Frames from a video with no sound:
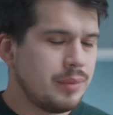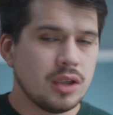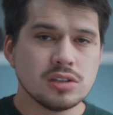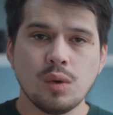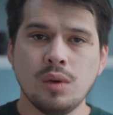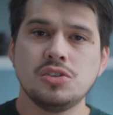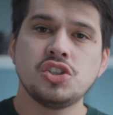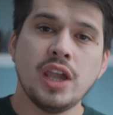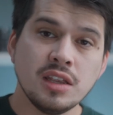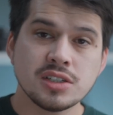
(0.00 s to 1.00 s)
because it will
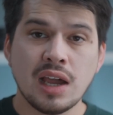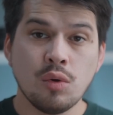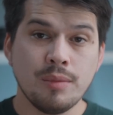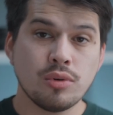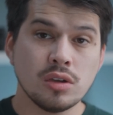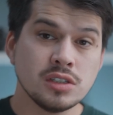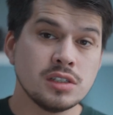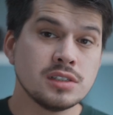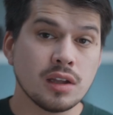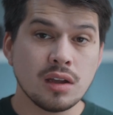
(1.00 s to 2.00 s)
change how it
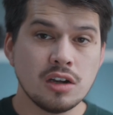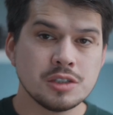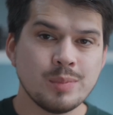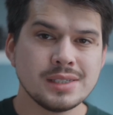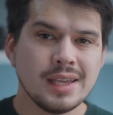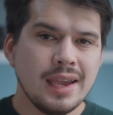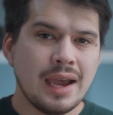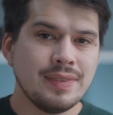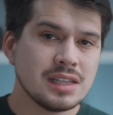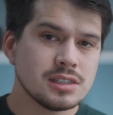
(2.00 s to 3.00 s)
processes the color space.
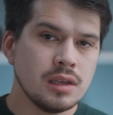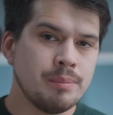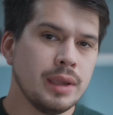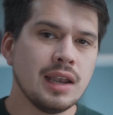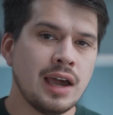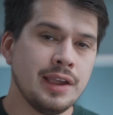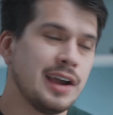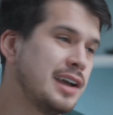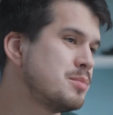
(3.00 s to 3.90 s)
And that's a big lie, guys,